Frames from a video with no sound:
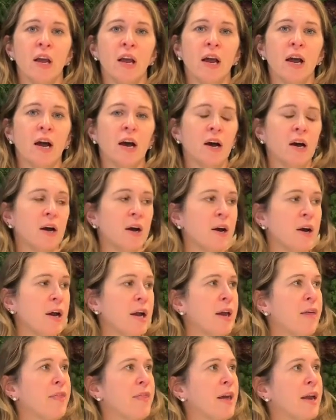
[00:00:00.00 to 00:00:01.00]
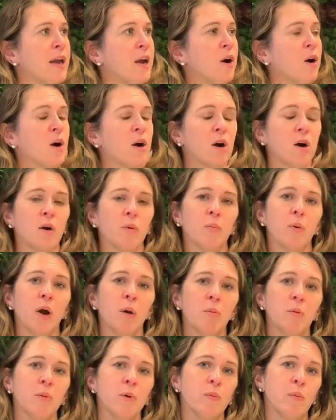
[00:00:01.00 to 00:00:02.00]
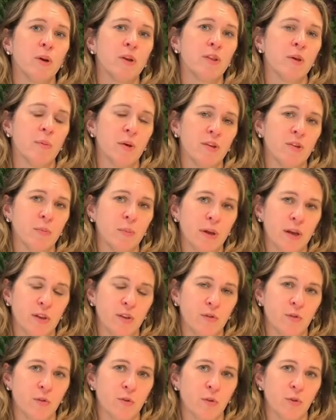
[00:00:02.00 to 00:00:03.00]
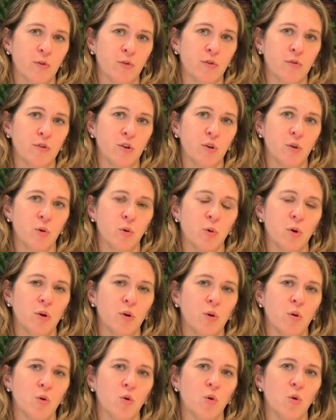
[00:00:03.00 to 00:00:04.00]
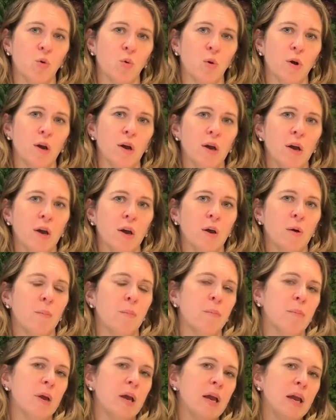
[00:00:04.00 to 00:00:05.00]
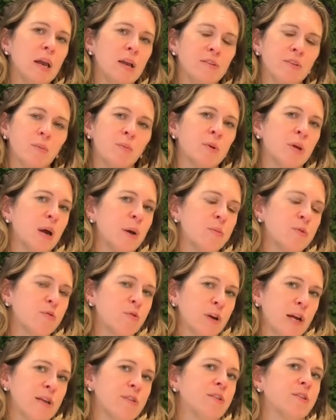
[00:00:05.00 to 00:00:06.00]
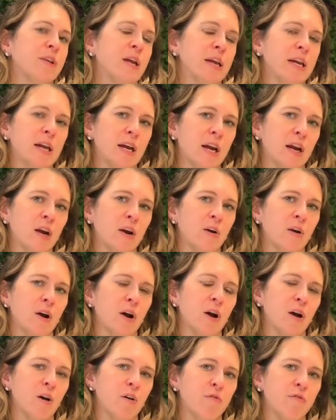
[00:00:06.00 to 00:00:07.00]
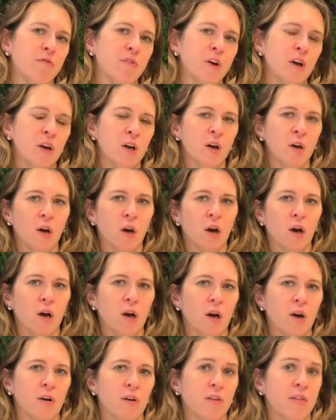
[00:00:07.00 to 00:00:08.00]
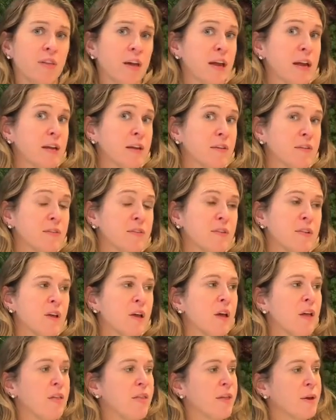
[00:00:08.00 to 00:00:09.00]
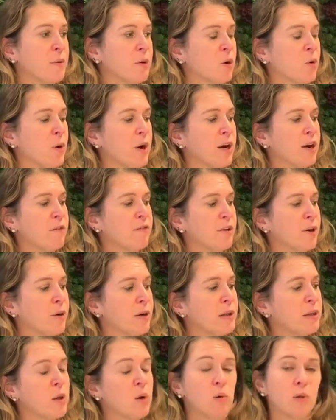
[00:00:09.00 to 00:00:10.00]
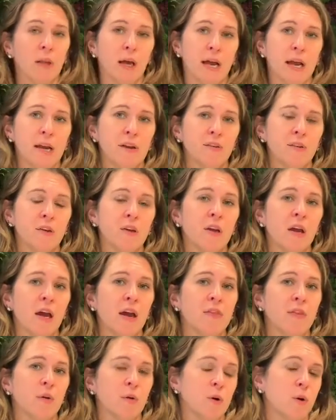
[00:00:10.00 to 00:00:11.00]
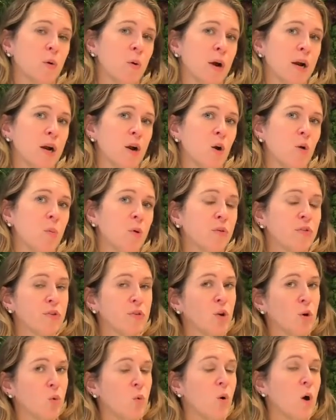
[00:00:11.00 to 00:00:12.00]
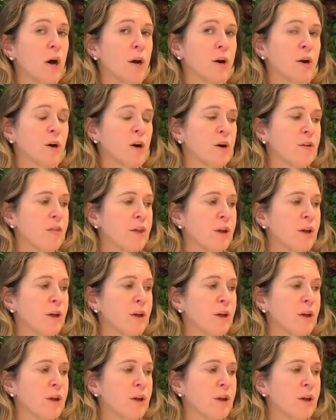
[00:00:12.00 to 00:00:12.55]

and they are probably one of the best plants for those of you who may sometimes forget to take care of things. They require very low light, and they require almost no water. They